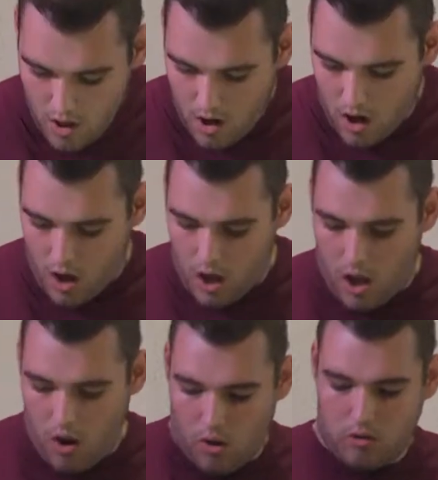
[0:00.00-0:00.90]

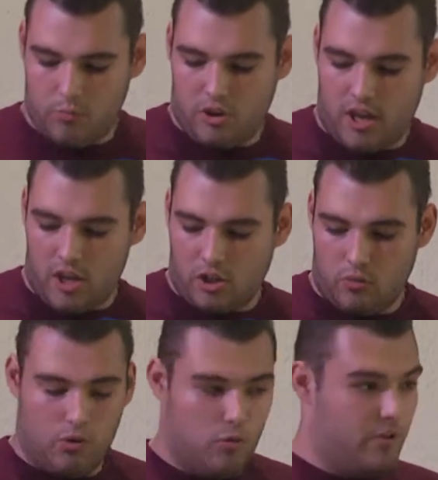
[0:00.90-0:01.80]
All
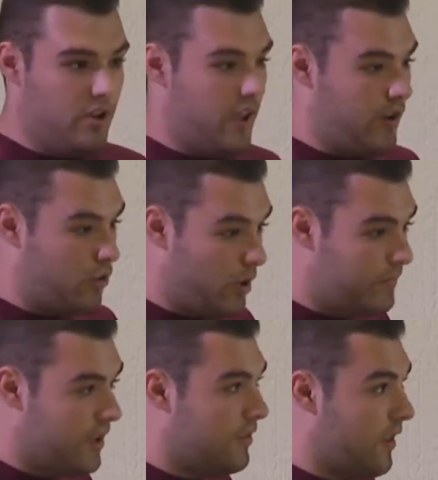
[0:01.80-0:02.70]
communication will be
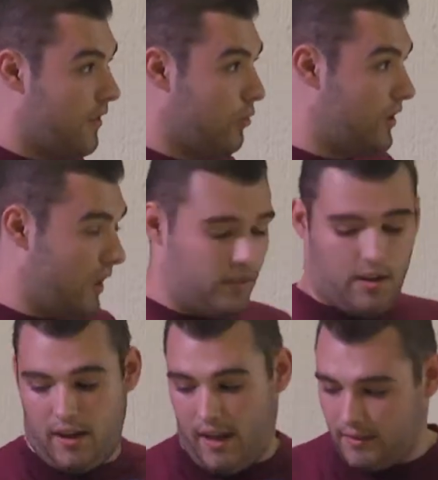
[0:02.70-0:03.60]
encrypted and
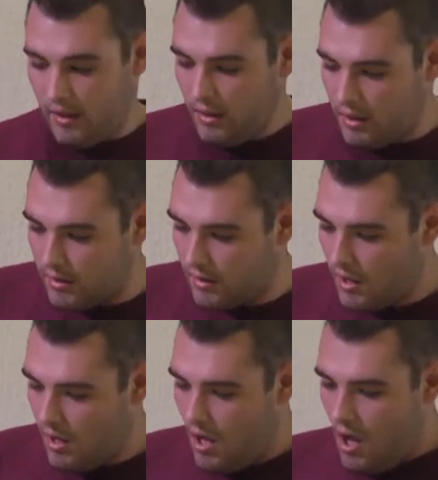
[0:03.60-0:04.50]
authenticated
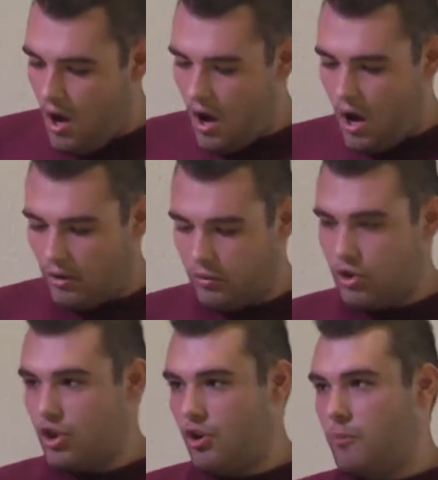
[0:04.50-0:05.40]
to
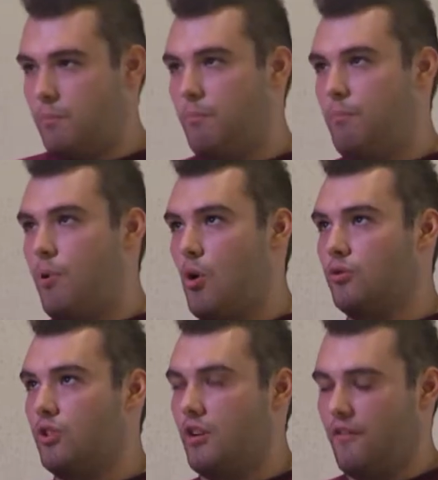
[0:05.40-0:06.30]
ensure
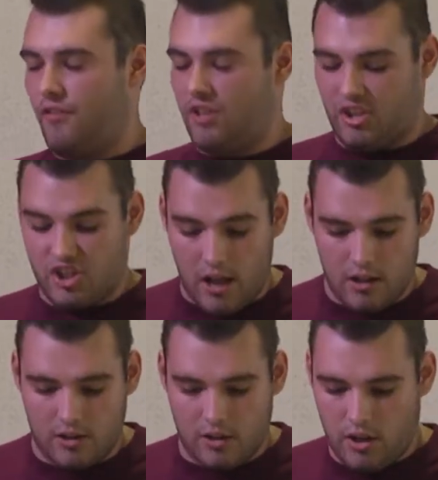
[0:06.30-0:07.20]
both
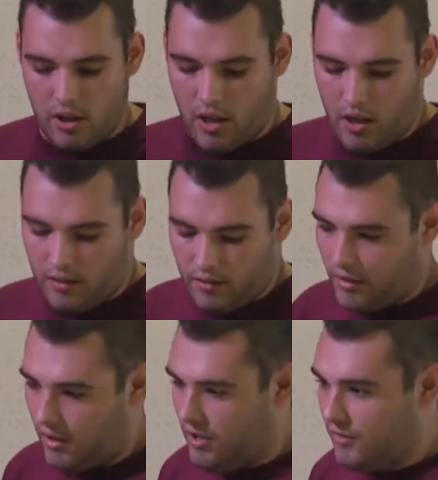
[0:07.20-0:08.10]
confidentiality and
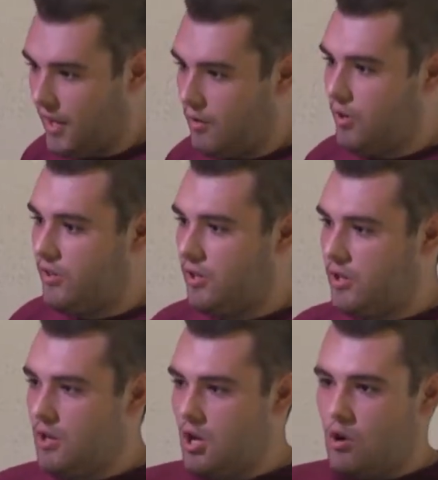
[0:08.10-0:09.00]
integrity,